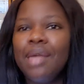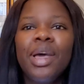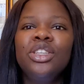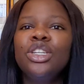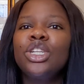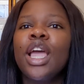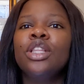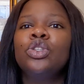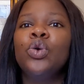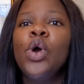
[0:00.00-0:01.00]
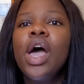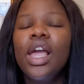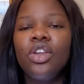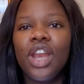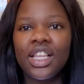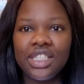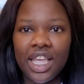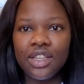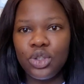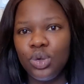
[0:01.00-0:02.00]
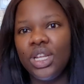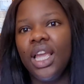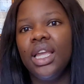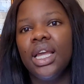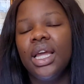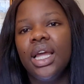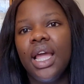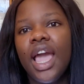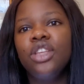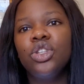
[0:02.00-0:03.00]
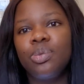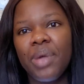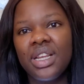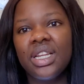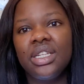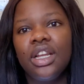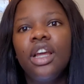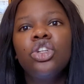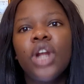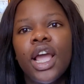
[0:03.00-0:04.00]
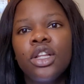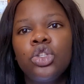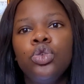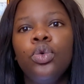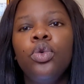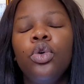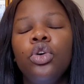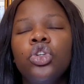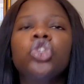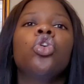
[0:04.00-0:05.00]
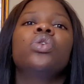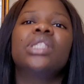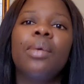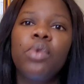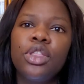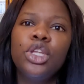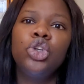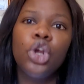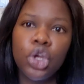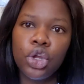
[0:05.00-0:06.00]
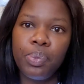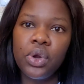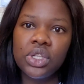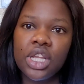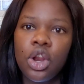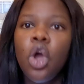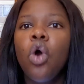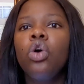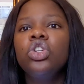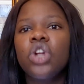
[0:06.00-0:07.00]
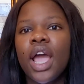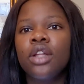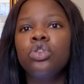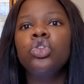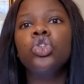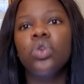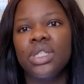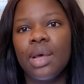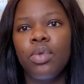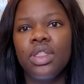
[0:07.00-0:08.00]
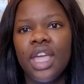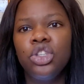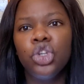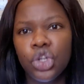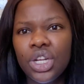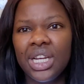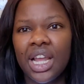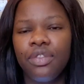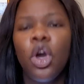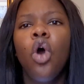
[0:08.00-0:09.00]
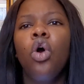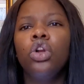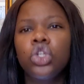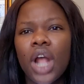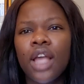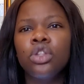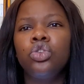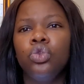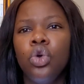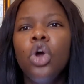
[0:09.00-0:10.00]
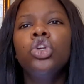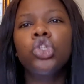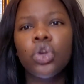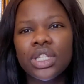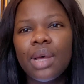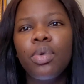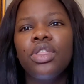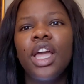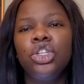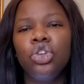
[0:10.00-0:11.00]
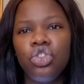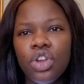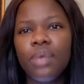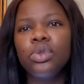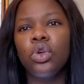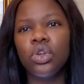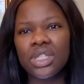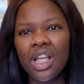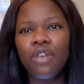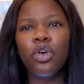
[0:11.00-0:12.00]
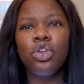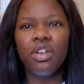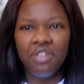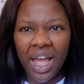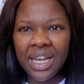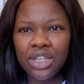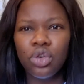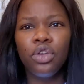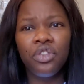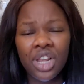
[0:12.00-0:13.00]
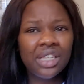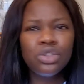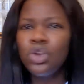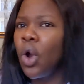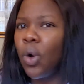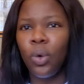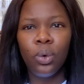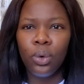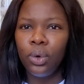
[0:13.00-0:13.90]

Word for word: imagine trying to your last day is today and you spend it trying to show someone that you're a good person or trying to show someone that you're good enough or trying to show someone that your dreams or yourself or you're valid or you're feeling no